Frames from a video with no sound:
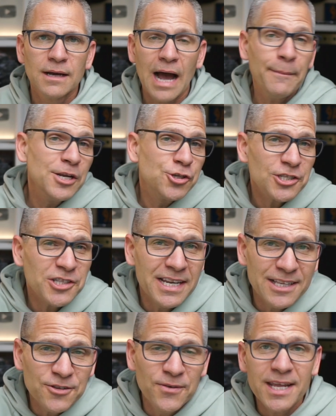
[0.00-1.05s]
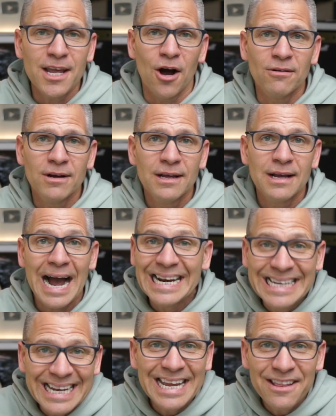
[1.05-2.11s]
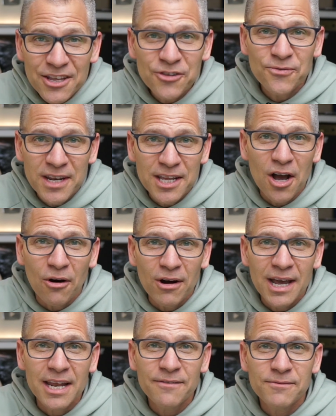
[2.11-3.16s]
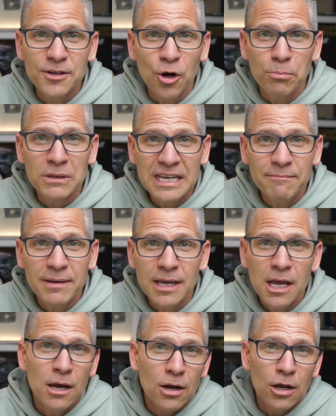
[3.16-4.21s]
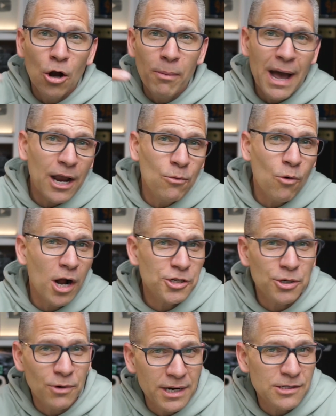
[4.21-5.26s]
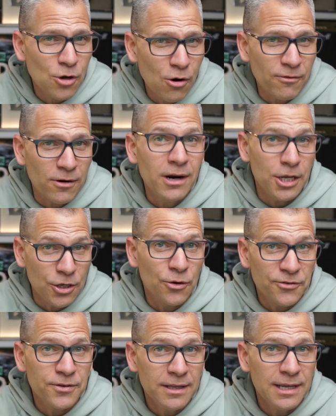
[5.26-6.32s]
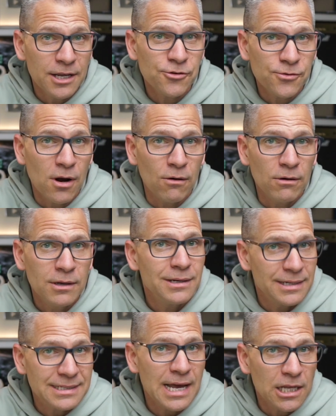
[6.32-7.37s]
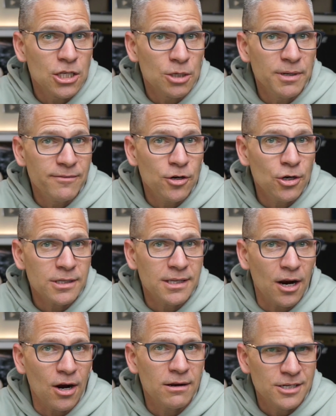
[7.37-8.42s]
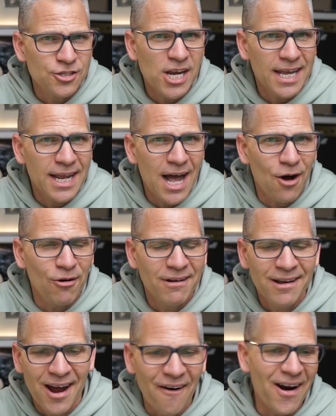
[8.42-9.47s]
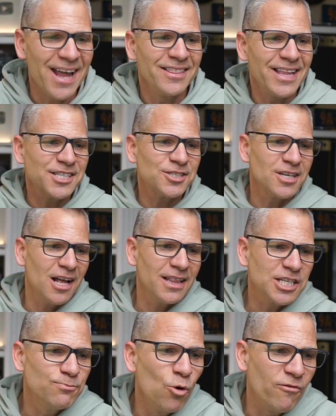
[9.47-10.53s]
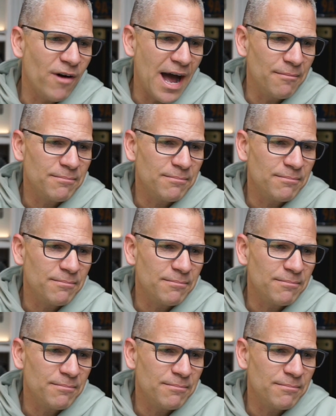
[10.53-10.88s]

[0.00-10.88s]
I mean, just like this video. I did it in this video. And if you don't believe me, go back and watch it when it's over. You'll see the intro. It's got a little bit of a hook there. Check it out. All right, let's move on.